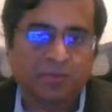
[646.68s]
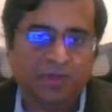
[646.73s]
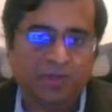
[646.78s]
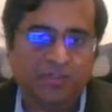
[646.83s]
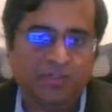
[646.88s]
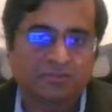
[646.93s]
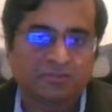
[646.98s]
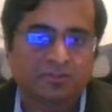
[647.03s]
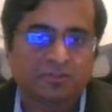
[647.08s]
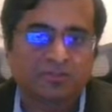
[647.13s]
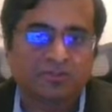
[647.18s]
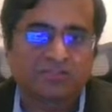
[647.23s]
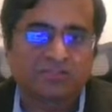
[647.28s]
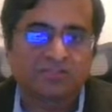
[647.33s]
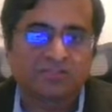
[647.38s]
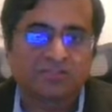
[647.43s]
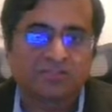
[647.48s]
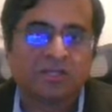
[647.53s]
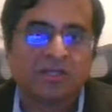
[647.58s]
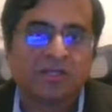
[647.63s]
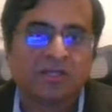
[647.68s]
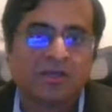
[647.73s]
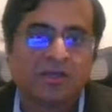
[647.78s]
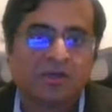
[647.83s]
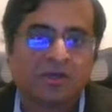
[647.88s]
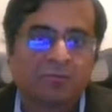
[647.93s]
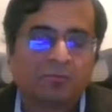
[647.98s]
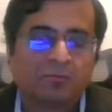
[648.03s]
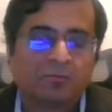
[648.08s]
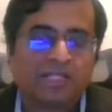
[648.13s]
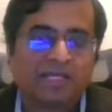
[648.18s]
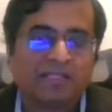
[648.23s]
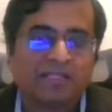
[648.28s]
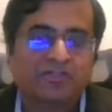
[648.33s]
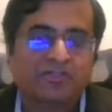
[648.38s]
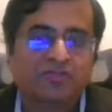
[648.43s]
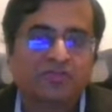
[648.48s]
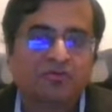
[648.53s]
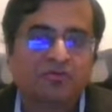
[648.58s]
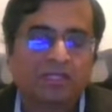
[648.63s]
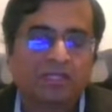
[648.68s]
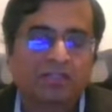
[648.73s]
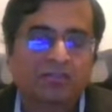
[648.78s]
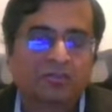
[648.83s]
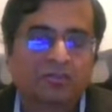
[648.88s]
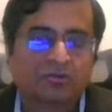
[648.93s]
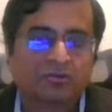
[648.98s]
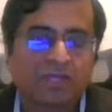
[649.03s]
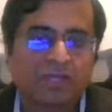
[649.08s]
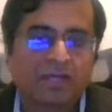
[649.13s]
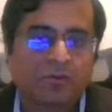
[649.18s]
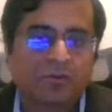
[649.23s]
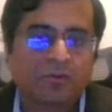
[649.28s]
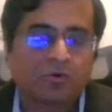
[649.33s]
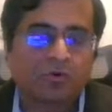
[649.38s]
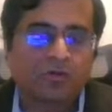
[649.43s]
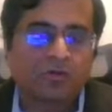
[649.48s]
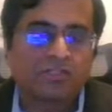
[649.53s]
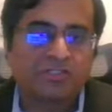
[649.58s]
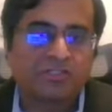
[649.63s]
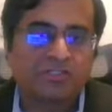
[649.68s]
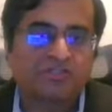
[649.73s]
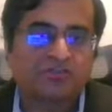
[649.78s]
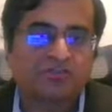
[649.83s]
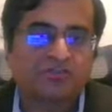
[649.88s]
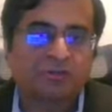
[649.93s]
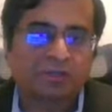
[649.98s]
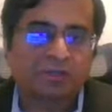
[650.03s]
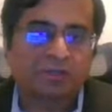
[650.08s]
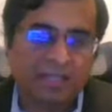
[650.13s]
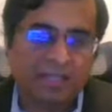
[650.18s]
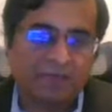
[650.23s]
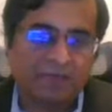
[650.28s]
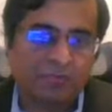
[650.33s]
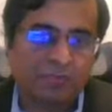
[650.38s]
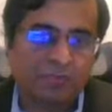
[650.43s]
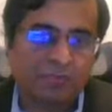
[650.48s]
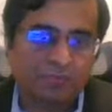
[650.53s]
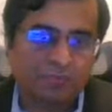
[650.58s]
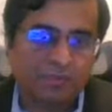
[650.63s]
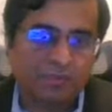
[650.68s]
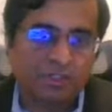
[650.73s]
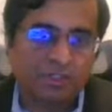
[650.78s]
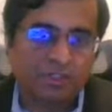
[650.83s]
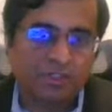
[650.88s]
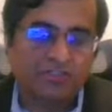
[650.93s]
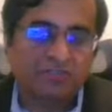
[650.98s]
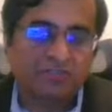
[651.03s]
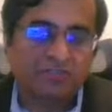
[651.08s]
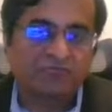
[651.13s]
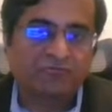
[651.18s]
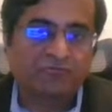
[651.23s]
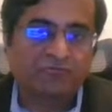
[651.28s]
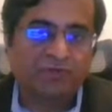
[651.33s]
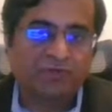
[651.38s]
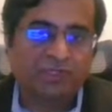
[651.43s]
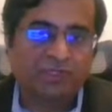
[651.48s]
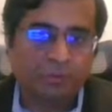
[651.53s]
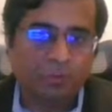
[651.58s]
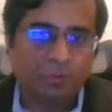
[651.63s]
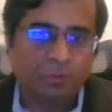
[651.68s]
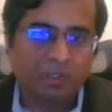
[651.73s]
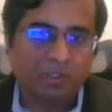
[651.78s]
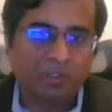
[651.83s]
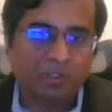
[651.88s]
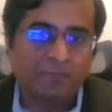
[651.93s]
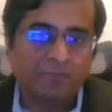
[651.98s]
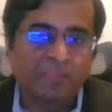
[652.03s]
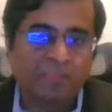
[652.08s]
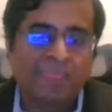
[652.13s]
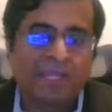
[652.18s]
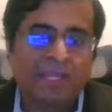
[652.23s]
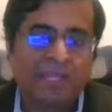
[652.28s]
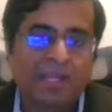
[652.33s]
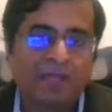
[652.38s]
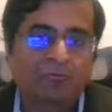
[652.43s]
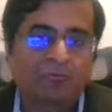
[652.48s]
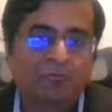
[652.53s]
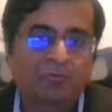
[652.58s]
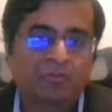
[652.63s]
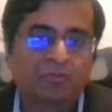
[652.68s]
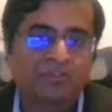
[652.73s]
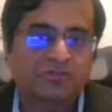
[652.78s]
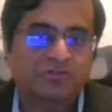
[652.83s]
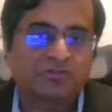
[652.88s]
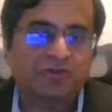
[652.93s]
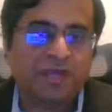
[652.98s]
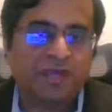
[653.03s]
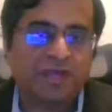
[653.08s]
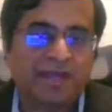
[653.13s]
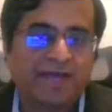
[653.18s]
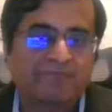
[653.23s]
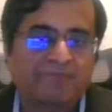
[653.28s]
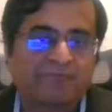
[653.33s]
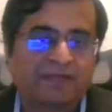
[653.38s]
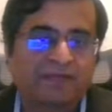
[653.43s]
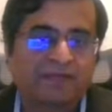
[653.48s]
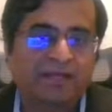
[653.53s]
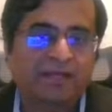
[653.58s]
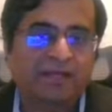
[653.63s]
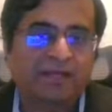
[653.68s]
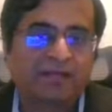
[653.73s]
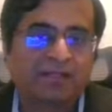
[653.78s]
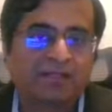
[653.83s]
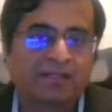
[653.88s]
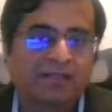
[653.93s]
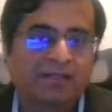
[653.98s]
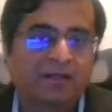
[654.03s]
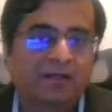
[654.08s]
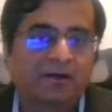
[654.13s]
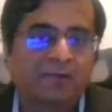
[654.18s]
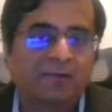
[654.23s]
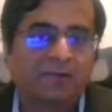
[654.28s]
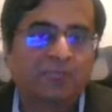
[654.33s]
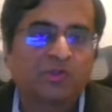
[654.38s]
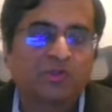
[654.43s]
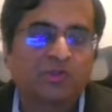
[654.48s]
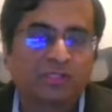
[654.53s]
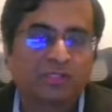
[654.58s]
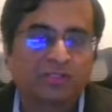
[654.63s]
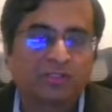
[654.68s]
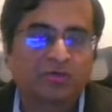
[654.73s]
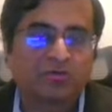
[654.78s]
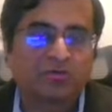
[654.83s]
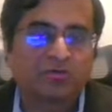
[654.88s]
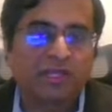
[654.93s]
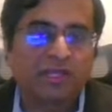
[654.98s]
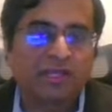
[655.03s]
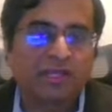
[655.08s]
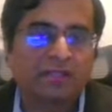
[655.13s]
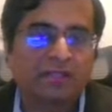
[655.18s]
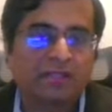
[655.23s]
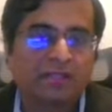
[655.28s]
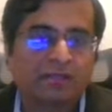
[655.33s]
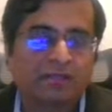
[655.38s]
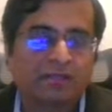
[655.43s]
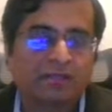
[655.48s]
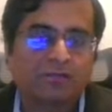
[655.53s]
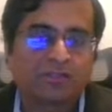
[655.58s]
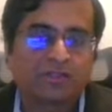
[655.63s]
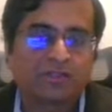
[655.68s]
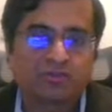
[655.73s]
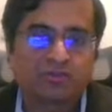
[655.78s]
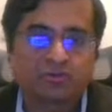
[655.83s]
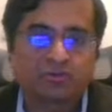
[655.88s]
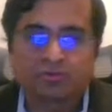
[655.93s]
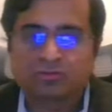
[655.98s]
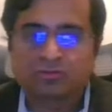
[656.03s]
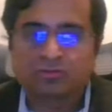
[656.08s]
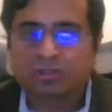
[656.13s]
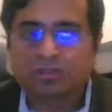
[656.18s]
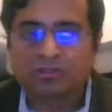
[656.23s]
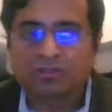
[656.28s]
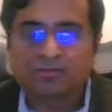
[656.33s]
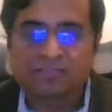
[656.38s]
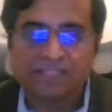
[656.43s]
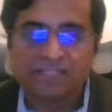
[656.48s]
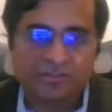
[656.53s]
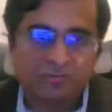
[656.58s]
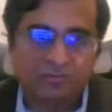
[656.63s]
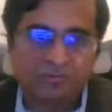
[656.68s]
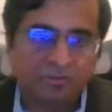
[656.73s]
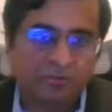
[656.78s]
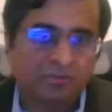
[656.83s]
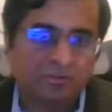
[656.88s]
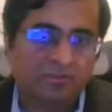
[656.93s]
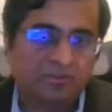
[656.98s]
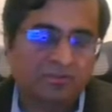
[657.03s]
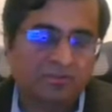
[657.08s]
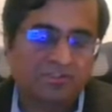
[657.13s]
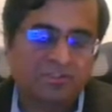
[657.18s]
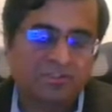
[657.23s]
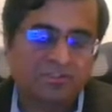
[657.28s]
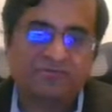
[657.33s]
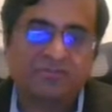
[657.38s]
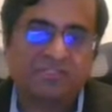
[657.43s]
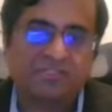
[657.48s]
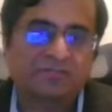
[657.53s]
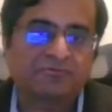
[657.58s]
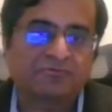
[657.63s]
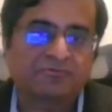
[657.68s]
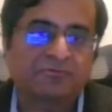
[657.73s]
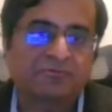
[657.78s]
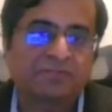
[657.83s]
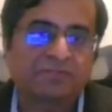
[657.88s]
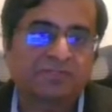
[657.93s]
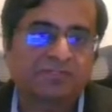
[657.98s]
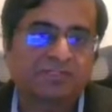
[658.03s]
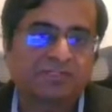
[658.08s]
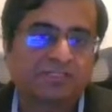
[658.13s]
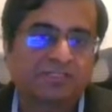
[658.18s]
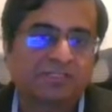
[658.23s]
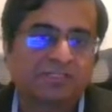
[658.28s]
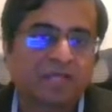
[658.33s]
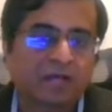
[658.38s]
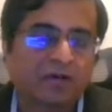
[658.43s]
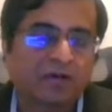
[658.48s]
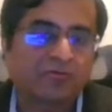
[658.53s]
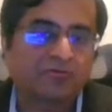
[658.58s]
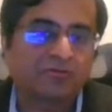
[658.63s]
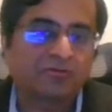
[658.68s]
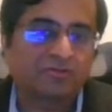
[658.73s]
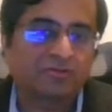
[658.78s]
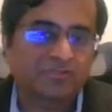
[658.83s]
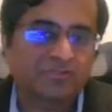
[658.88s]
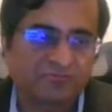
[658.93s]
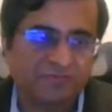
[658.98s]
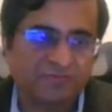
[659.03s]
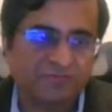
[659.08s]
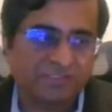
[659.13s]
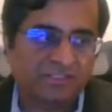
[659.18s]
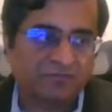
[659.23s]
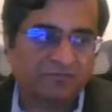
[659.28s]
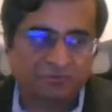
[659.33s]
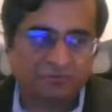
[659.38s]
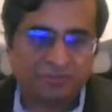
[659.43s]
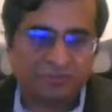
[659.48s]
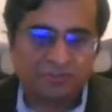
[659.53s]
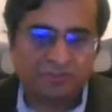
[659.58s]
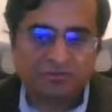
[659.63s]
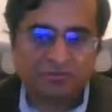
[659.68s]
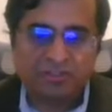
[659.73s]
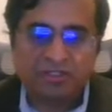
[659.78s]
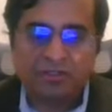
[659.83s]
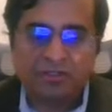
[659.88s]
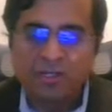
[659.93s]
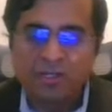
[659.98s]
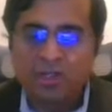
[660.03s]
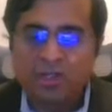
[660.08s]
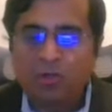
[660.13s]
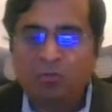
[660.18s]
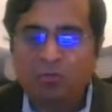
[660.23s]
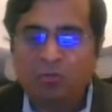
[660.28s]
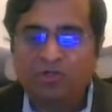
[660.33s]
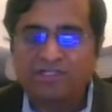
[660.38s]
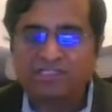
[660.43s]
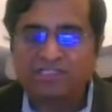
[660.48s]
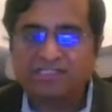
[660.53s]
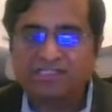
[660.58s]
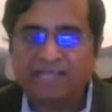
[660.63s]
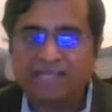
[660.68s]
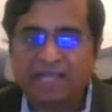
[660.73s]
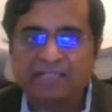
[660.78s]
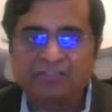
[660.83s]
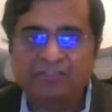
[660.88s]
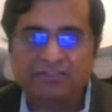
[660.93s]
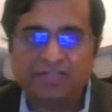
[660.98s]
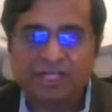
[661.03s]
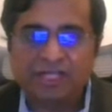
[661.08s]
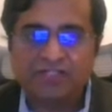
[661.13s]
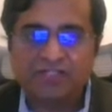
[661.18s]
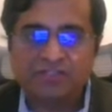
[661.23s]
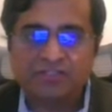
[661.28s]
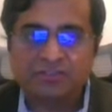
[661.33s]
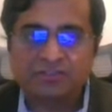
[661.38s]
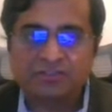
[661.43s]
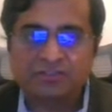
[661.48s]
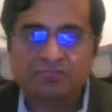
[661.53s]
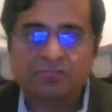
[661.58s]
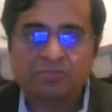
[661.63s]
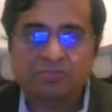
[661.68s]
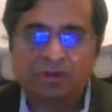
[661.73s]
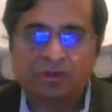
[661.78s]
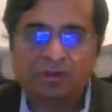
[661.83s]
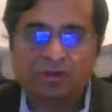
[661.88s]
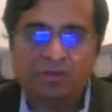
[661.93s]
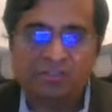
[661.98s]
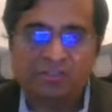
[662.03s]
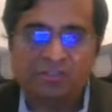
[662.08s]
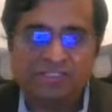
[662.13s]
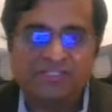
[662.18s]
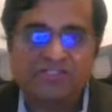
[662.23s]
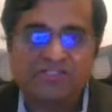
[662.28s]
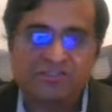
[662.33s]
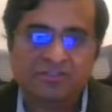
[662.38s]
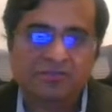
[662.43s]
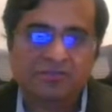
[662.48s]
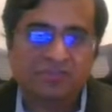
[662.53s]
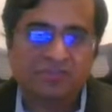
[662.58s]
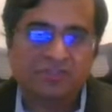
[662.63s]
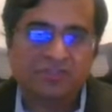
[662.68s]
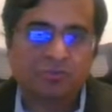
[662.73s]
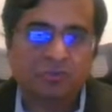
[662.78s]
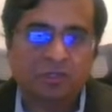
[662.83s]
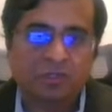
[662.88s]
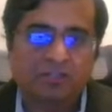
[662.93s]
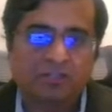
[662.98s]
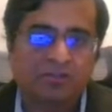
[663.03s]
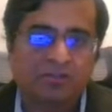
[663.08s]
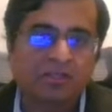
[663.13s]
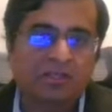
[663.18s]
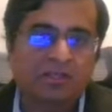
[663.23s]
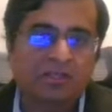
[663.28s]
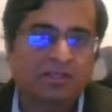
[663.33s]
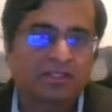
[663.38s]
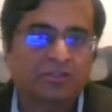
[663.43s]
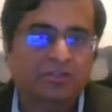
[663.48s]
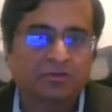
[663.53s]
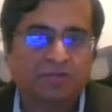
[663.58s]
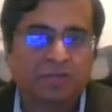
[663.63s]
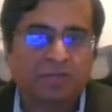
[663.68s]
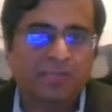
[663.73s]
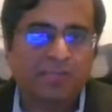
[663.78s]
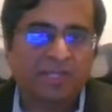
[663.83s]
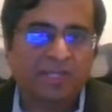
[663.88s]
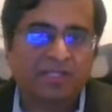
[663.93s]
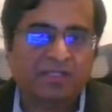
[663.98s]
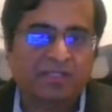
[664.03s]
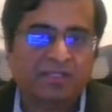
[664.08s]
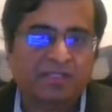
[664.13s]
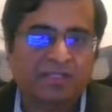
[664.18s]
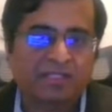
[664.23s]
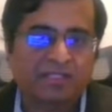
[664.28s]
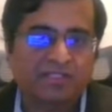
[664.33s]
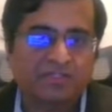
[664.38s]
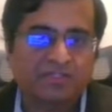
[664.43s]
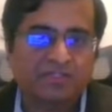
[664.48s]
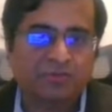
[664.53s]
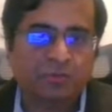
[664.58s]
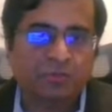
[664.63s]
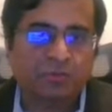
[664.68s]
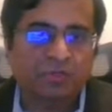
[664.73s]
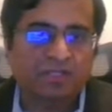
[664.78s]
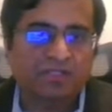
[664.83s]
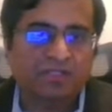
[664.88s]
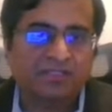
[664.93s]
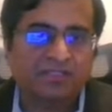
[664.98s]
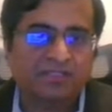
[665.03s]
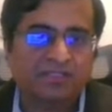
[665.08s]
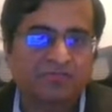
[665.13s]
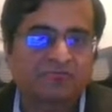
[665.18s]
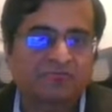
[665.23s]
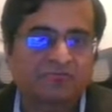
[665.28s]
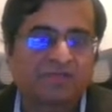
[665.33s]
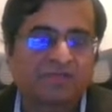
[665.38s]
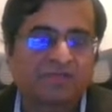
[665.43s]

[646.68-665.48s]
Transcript: production losses. Then you can look at what is your allowable production for your well. And once you have that, you can look at your surface network, and see how your surface network is doing. What is the allocation on each individual well? Compare that against your well test